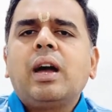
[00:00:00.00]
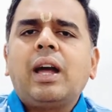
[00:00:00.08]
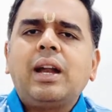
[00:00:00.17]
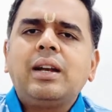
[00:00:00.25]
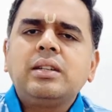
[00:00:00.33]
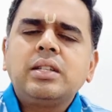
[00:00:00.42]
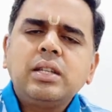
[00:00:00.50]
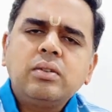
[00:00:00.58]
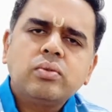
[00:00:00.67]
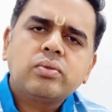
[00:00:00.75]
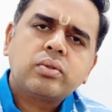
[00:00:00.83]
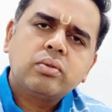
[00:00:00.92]
and she
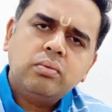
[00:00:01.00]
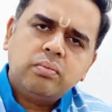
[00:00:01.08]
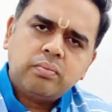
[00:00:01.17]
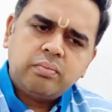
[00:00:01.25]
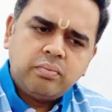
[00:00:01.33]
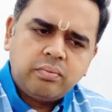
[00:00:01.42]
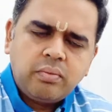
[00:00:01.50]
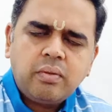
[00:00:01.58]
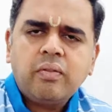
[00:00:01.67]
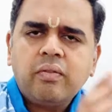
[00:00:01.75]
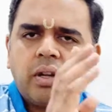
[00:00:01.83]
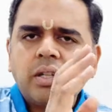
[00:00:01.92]
used to
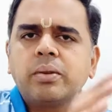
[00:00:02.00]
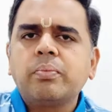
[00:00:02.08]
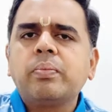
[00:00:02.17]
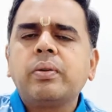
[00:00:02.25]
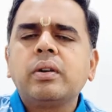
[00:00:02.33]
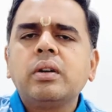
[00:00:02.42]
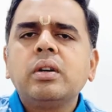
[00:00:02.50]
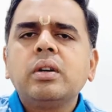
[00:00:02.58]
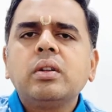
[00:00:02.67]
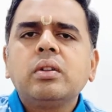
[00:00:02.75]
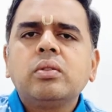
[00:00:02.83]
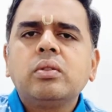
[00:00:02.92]
worship
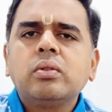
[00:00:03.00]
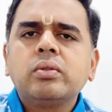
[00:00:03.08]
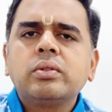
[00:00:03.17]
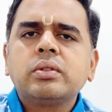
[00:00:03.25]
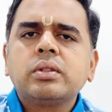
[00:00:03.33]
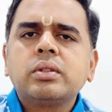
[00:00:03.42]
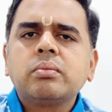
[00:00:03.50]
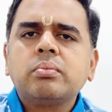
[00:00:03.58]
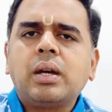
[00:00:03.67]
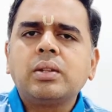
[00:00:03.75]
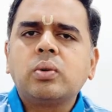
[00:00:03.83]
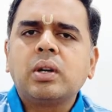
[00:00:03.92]
those
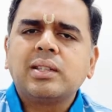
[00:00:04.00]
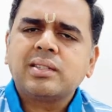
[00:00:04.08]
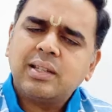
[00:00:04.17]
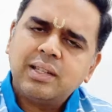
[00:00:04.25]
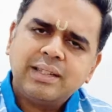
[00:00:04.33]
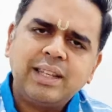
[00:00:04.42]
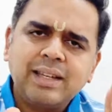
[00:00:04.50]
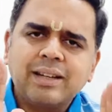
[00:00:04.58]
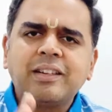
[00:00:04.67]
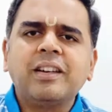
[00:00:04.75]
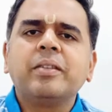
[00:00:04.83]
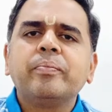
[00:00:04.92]
padukas
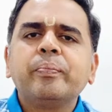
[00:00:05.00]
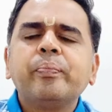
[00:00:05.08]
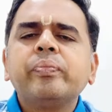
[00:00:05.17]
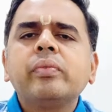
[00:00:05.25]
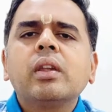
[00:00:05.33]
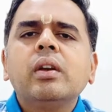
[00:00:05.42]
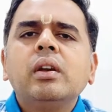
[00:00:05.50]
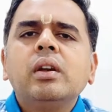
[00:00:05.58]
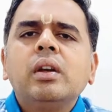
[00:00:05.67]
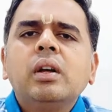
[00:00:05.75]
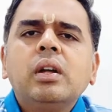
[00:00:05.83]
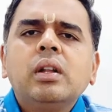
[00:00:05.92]
secretly.
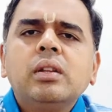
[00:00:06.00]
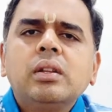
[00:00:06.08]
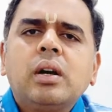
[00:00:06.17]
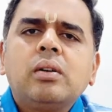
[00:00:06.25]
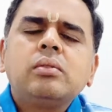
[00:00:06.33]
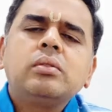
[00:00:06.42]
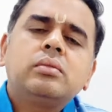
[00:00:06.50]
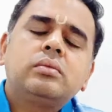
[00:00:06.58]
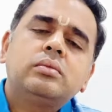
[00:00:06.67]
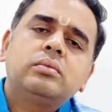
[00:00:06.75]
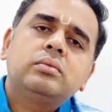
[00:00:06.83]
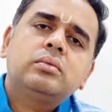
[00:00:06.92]
Now
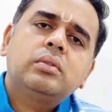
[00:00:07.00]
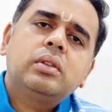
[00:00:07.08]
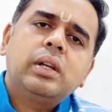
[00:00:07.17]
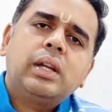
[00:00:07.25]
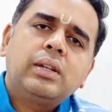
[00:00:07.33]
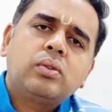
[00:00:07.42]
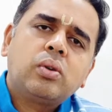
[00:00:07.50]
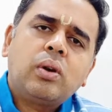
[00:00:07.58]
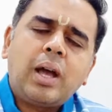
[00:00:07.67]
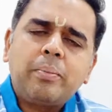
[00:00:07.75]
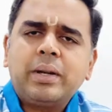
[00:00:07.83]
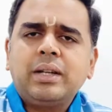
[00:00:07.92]
it so
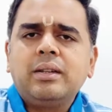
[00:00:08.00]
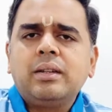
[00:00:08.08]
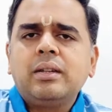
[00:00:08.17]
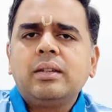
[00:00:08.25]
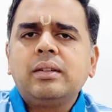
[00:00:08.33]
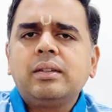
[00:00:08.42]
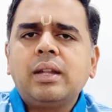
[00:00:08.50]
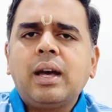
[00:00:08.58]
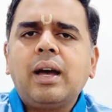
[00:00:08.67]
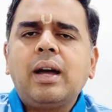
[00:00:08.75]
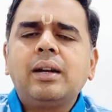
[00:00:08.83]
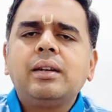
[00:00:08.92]
happened
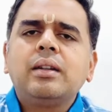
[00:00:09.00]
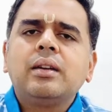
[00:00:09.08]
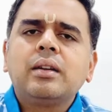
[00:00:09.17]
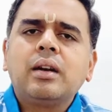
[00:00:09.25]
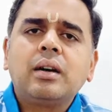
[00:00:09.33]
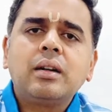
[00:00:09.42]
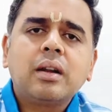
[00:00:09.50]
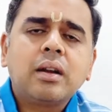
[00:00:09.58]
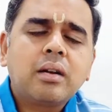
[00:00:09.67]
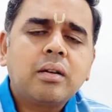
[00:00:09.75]
that her